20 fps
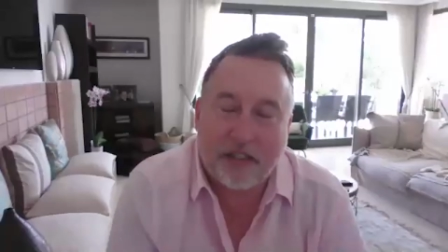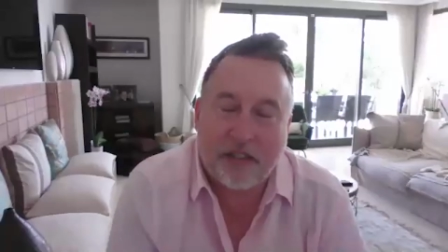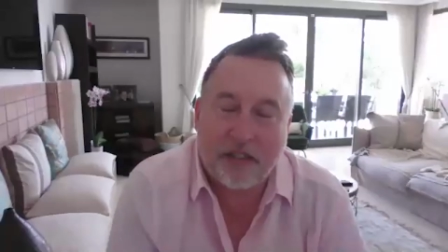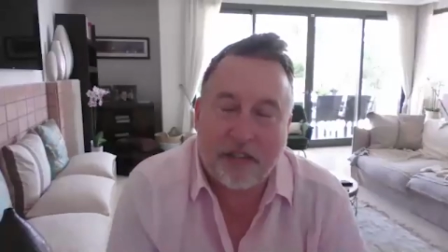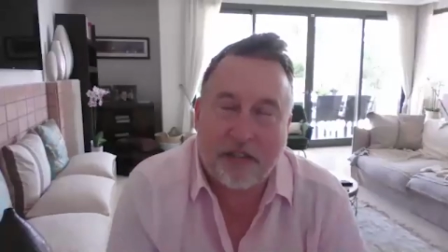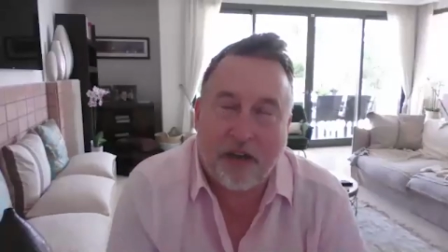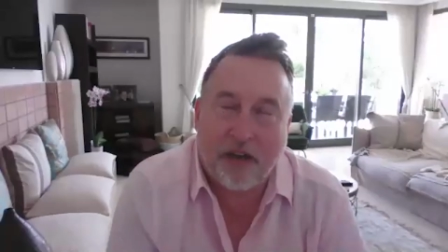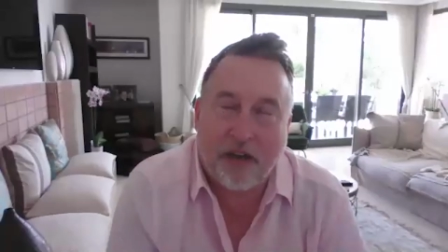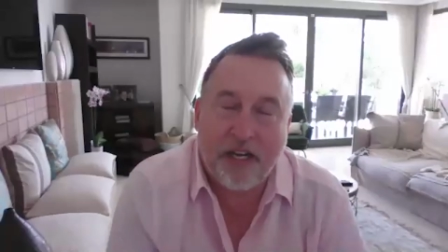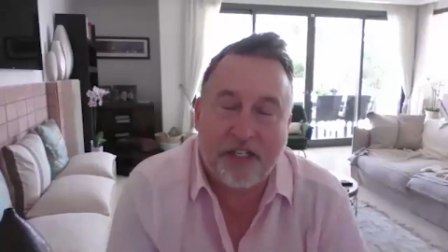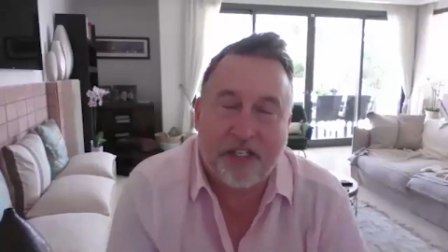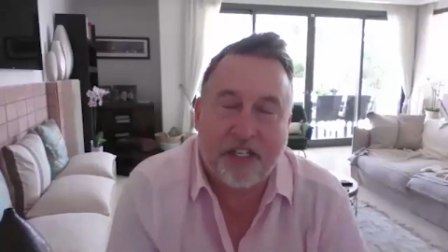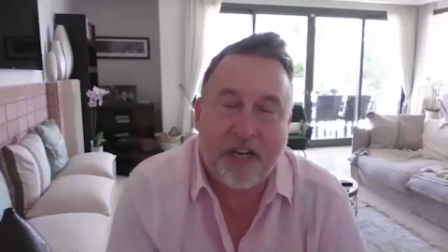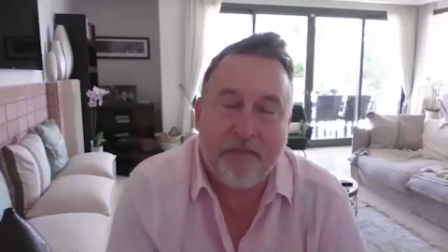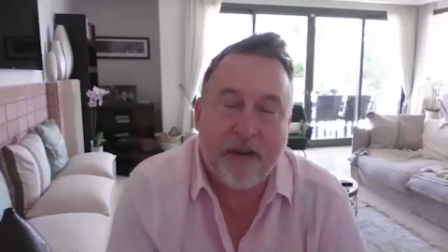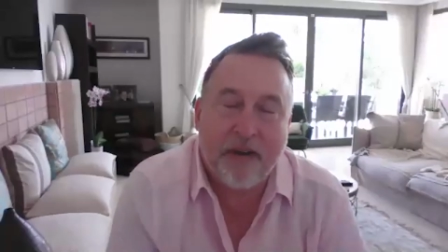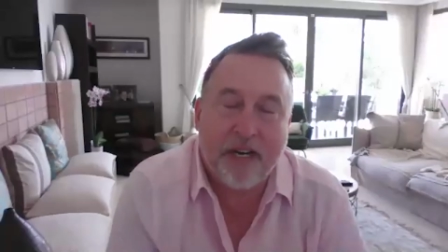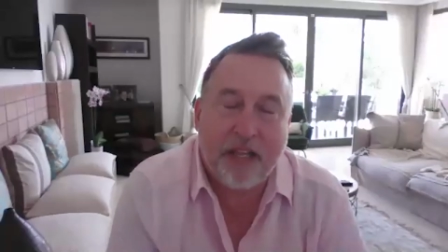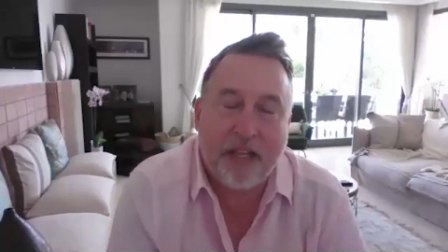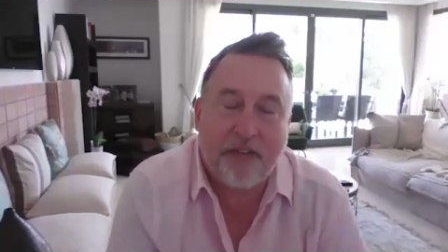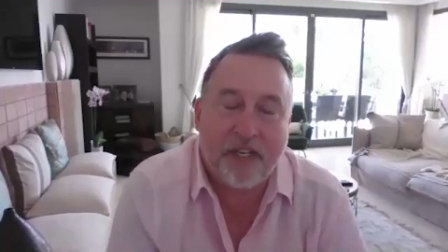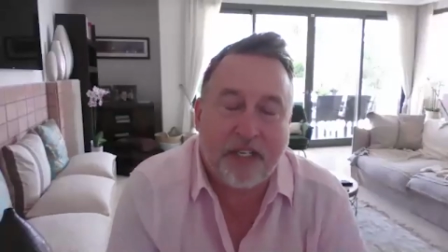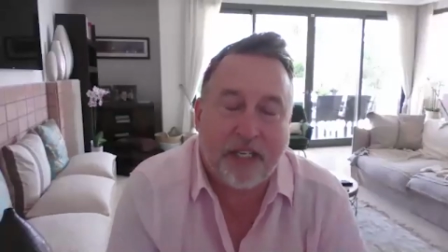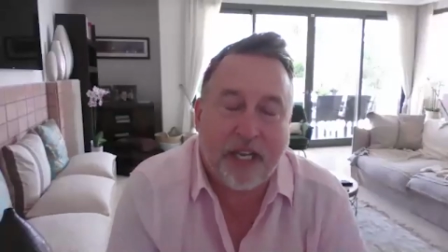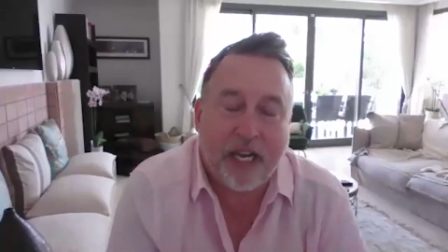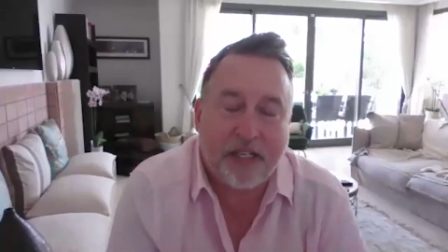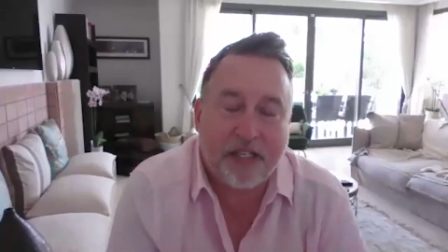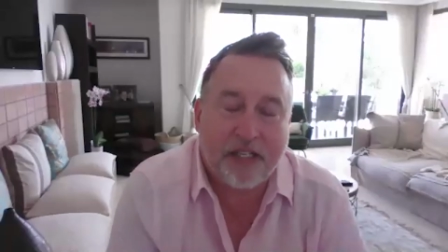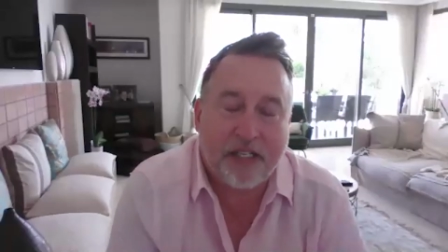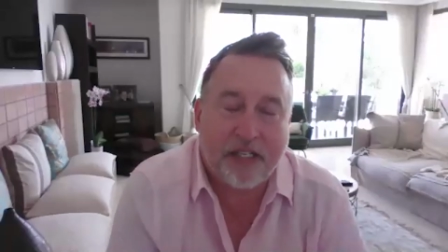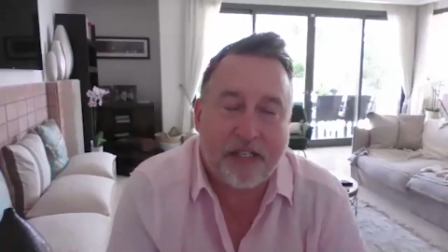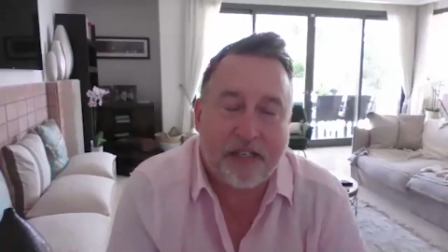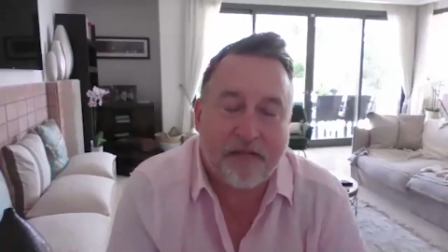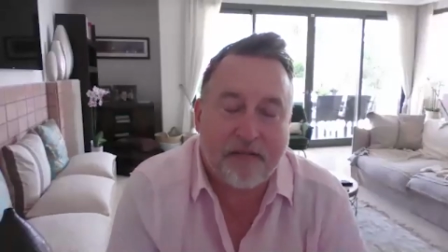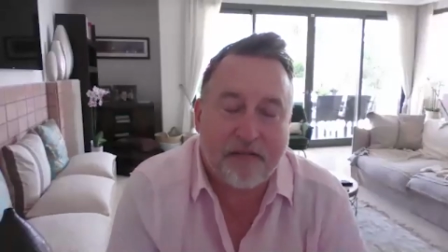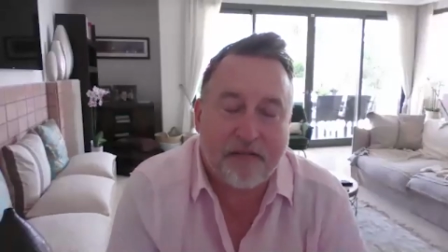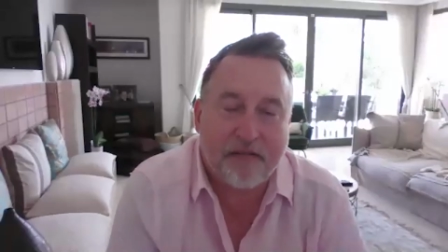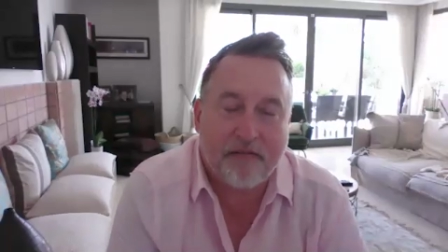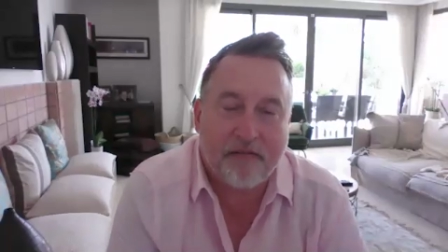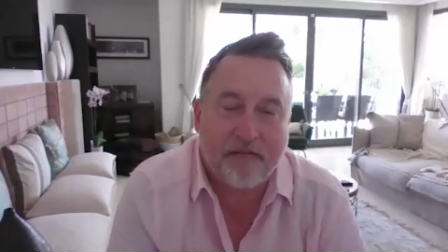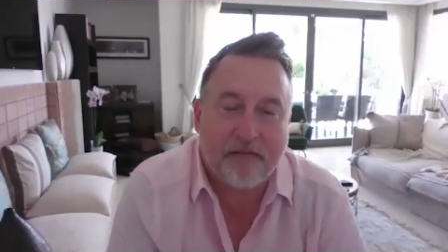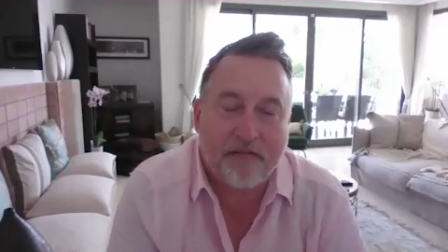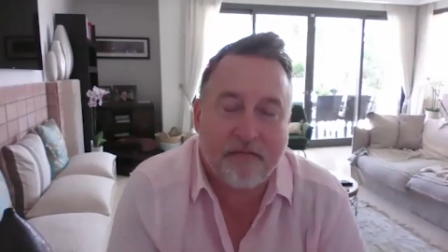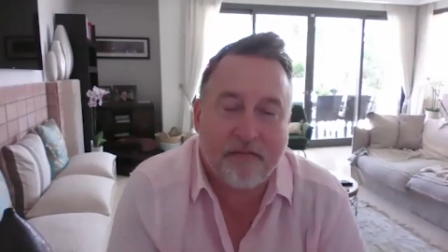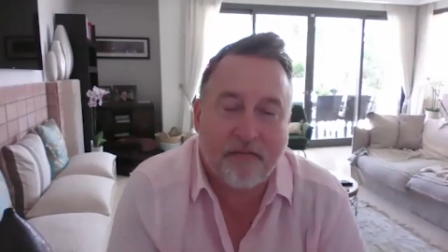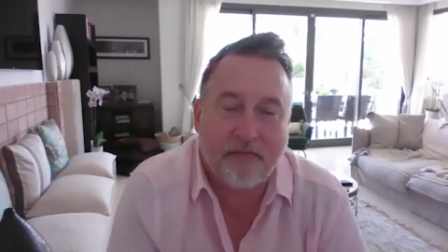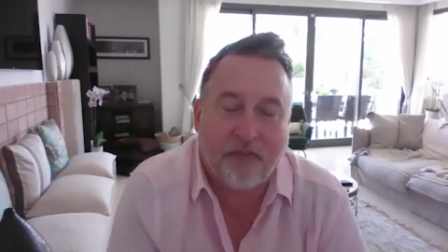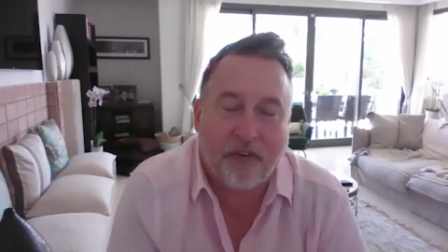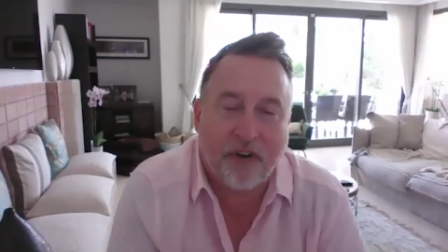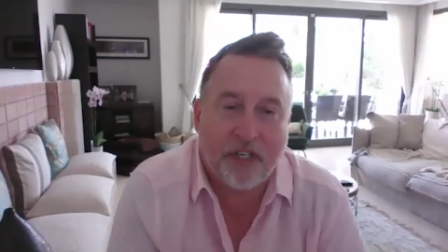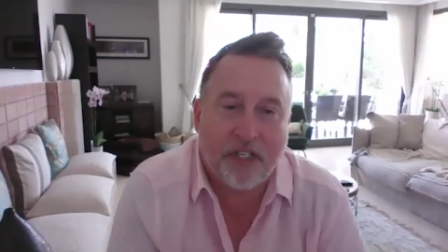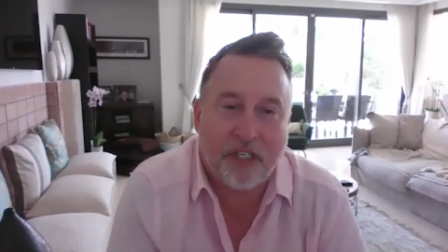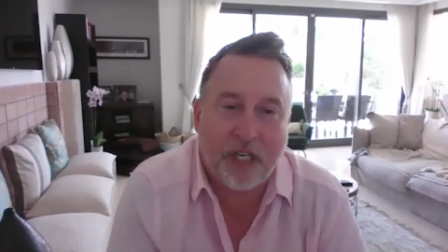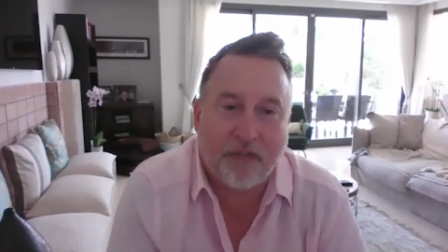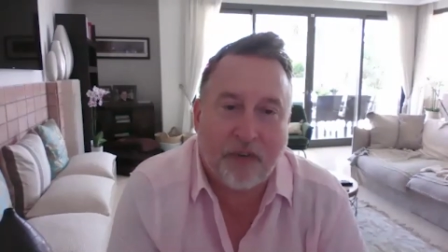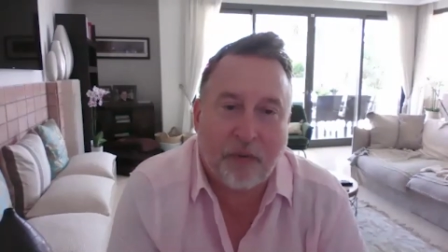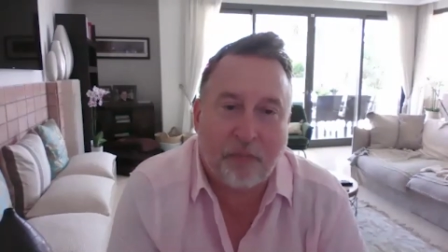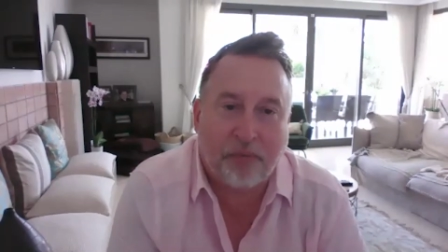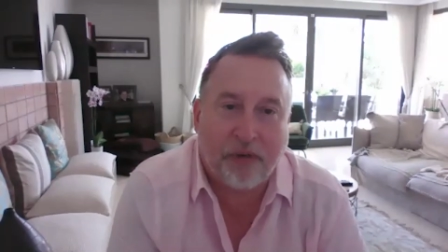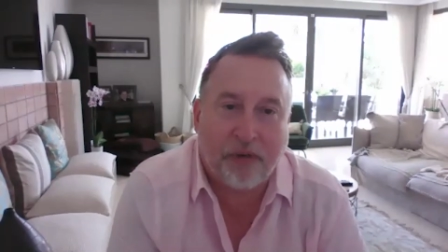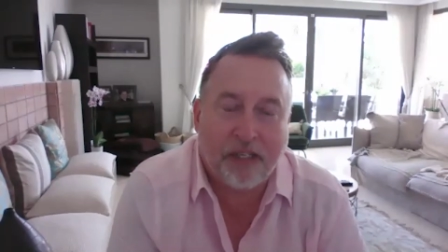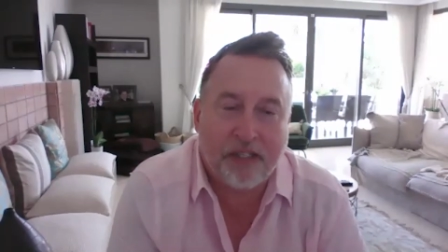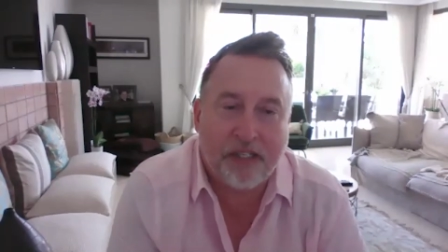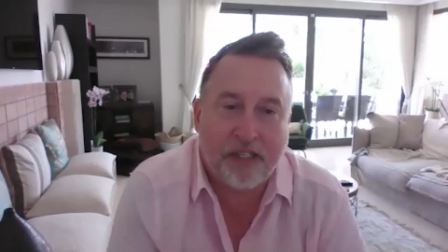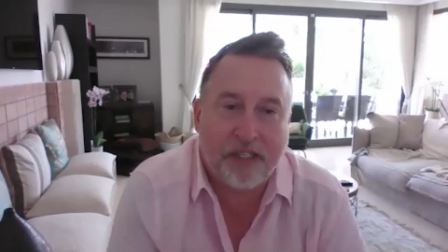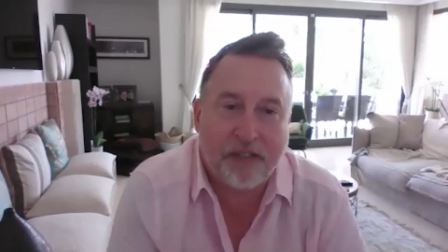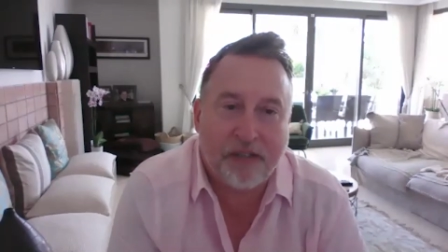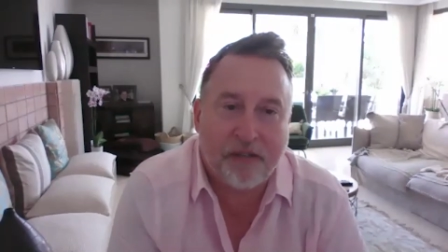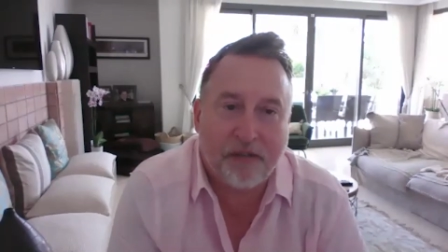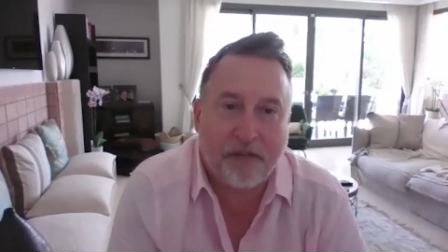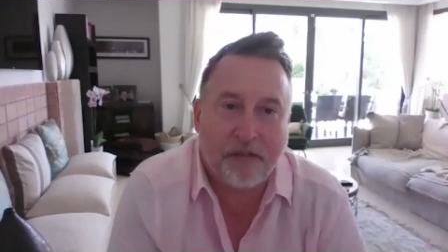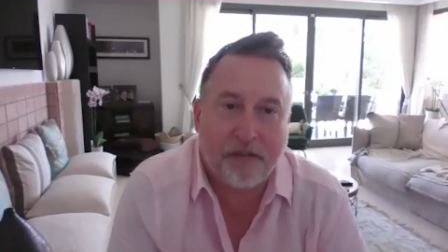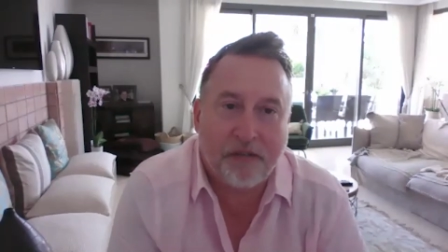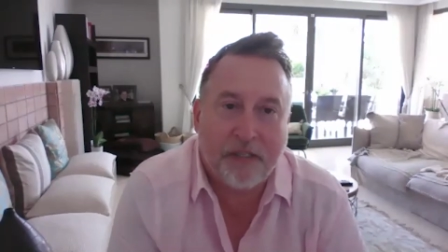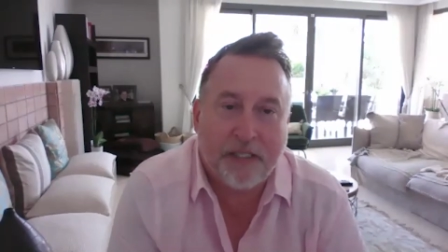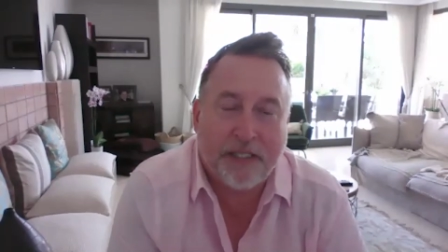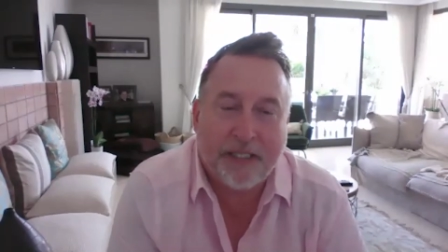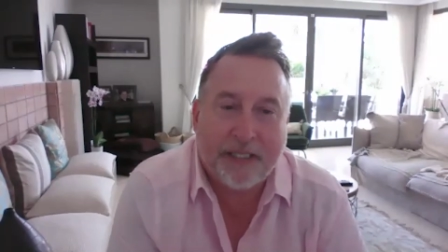so are you seeing many of these cases for yourself in practice, or?